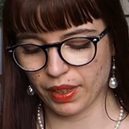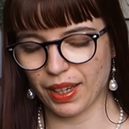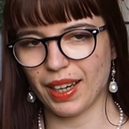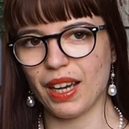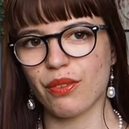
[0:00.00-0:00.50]

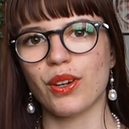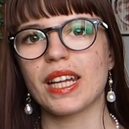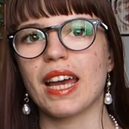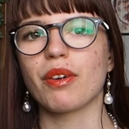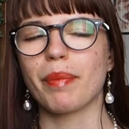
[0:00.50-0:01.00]
I've
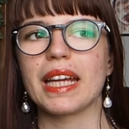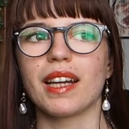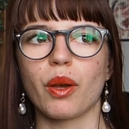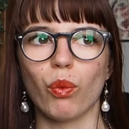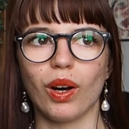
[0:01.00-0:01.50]
only ever made
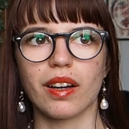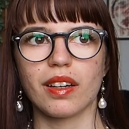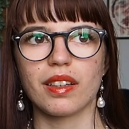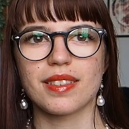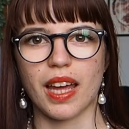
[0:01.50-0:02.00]
like
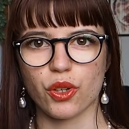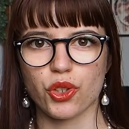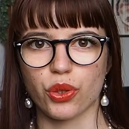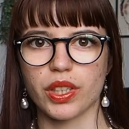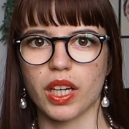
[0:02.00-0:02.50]
one saddle
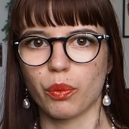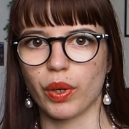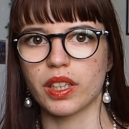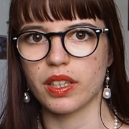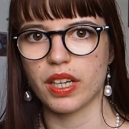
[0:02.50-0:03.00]
shoulder and
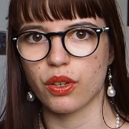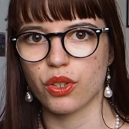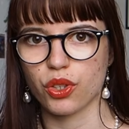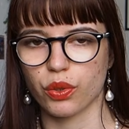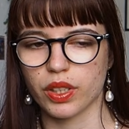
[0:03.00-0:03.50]
one contiguous
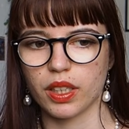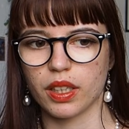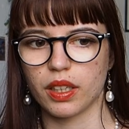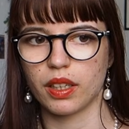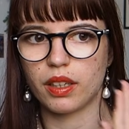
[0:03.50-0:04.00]
shoulder